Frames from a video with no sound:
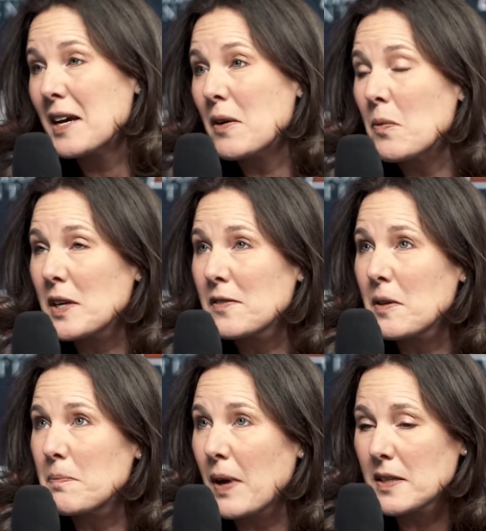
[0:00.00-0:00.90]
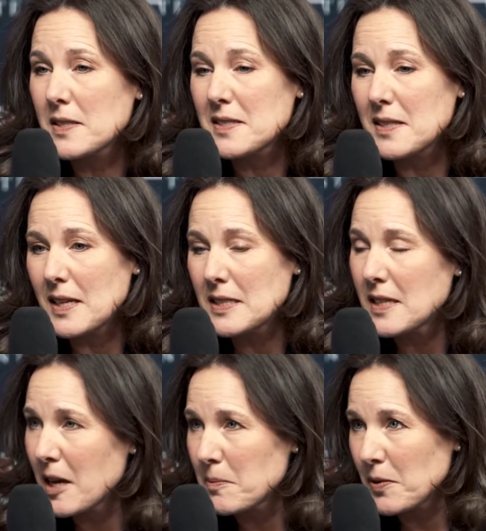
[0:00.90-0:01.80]
One of the best
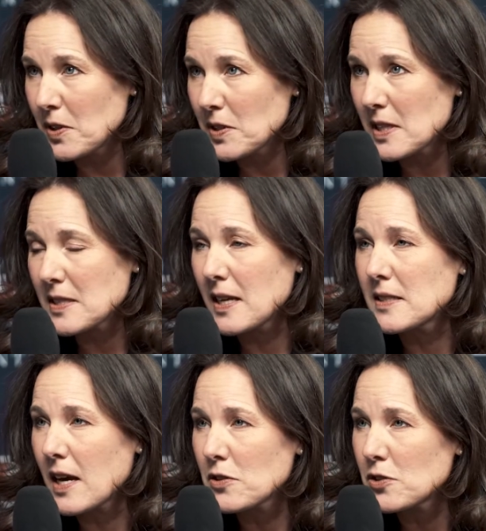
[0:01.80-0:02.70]
examples is that Dr.